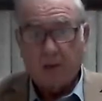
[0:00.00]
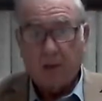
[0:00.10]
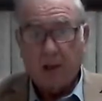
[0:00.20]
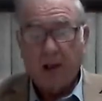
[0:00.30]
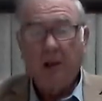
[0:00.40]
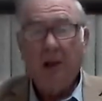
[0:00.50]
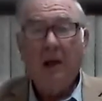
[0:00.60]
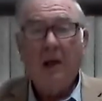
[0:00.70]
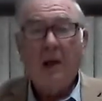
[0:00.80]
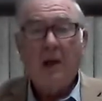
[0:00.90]
I mean.
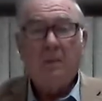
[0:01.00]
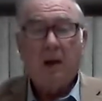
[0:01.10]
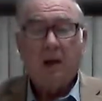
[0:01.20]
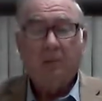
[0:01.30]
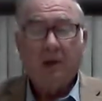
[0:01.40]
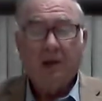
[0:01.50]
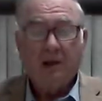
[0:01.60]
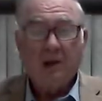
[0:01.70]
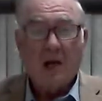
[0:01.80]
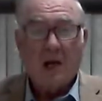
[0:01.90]
Might have
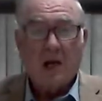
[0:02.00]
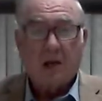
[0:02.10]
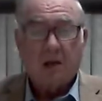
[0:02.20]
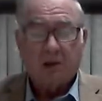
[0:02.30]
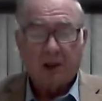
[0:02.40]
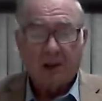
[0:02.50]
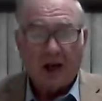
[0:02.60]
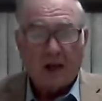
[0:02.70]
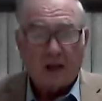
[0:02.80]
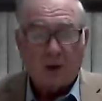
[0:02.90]
been
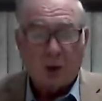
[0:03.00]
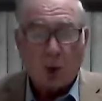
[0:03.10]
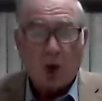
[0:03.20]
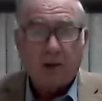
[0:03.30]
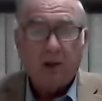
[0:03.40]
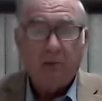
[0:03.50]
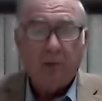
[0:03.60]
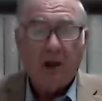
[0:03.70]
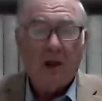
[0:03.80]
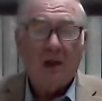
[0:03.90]
satanic thought
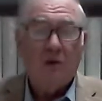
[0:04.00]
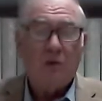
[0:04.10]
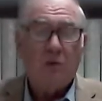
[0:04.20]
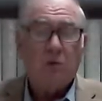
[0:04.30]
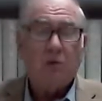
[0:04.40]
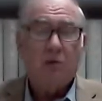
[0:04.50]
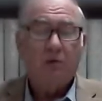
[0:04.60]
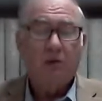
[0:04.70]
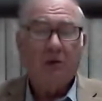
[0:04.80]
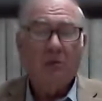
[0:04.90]
being introduced
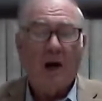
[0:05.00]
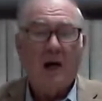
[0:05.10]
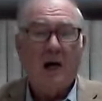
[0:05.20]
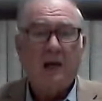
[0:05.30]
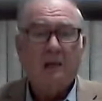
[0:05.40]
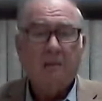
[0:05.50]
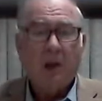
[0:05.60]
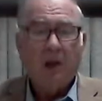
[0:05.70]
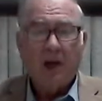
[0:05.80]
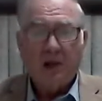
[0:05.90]
into his mind,
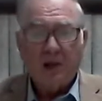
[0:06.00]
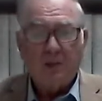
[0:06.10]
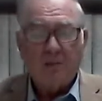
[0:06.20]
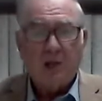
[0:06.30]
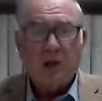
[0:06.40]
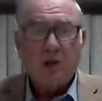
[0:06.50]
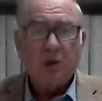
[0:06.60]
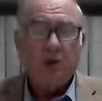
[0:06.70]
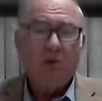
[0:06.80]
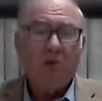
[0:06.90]

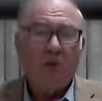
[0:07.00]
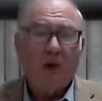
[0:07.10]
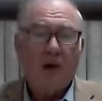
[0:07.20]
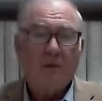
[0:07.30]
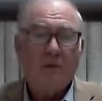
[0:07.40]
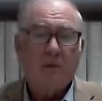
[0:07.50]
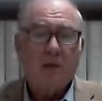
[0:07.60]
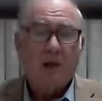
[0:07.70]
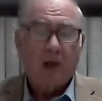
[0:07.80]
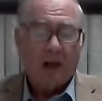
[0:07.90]
temptation, whatever.
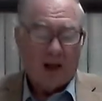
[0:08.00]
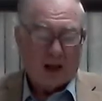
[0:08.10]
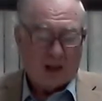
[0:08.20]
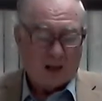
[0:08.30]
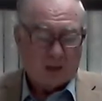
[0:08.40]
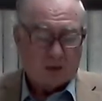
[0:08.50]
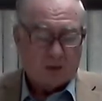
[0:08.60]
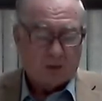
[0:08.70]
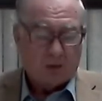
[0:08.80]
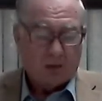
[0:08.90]
And
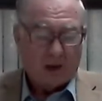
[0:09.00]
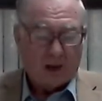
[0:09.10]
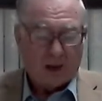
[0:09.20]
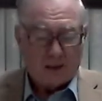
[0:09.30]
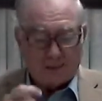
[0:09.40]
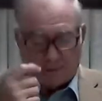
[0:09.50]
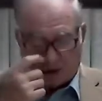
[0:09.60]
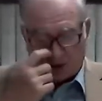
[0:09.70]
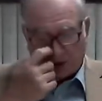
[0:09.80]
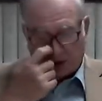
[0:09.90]
so
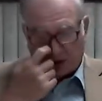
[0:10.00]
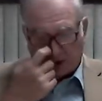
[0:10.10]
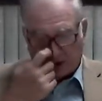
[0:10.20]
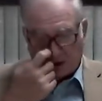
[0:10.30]
this is